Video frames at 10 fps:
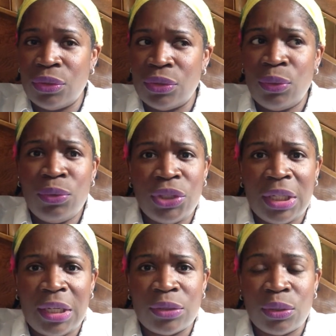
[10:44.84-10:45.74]
who
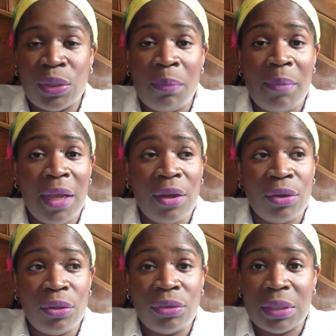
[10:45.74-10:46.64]
she is, or to make her
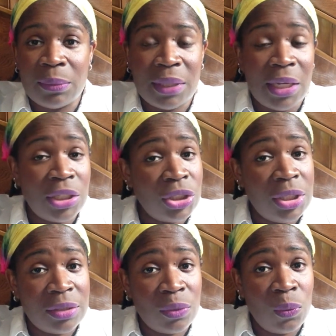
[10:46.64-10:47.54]
do something that she
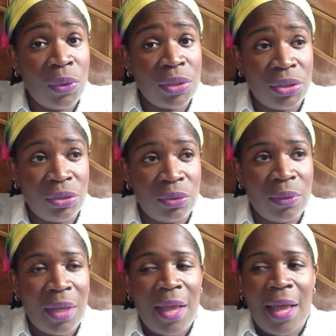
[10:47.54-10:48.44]
doesn't want to do.
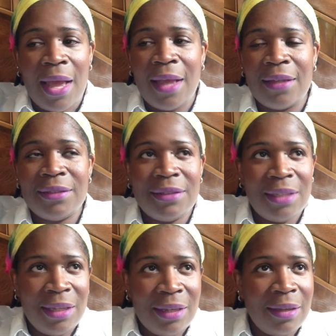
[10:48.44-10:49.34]
I could
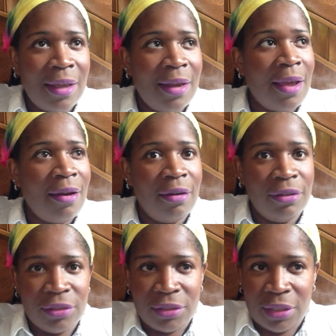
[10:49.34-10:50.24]
see and I
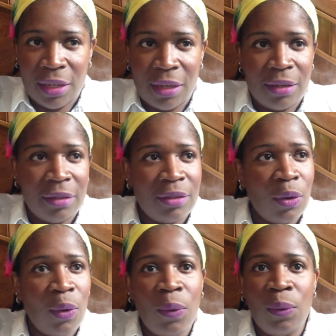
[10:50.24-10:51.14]
understand the
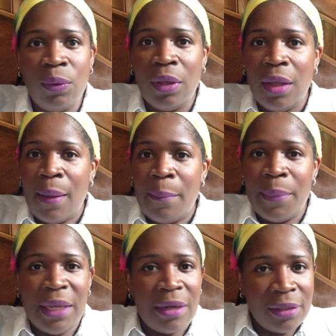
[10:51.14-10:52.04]
whole
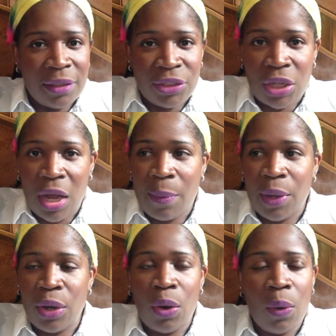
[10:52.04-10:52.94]
being on the job
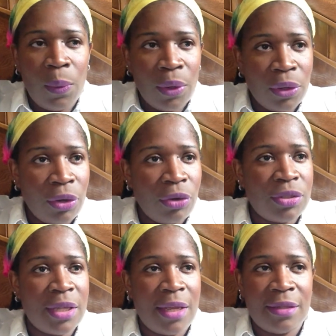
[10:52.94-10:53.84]
and
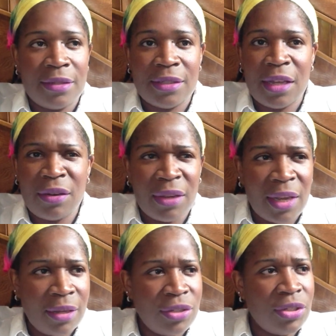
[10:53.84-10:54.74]
co-workers and
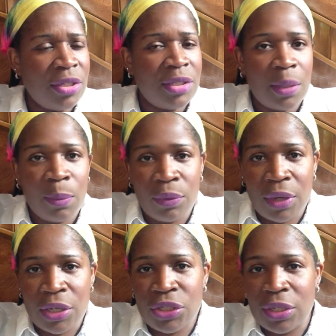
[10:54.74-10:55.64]
segregation and
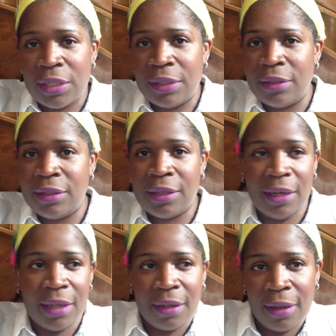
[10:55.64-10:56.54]
separation, the little
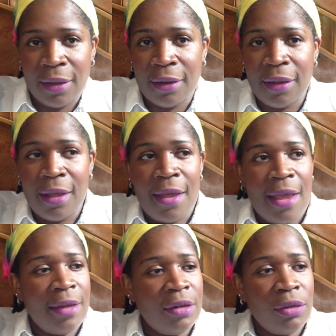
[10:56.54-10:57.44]
clique here
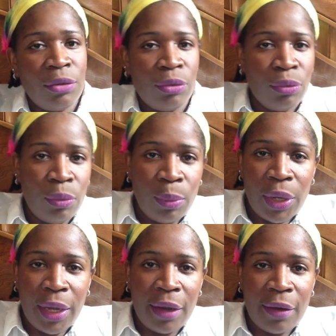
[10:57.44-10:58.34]
and the little group
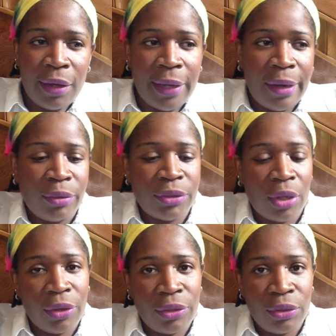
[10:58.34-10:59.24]
here, and they don't
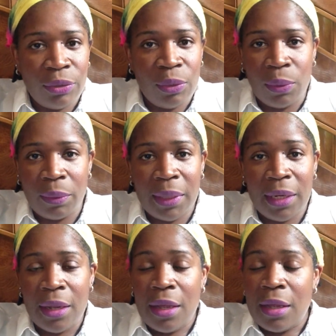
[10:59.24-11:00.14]
talk to you in 1
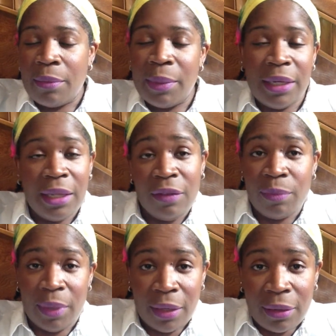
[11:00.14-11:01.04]
minute. Believe
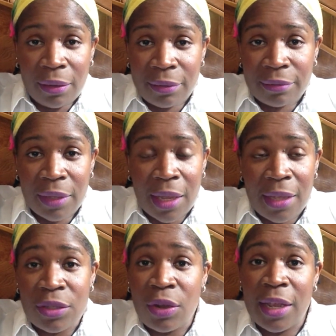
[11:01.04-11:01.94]
me, it's on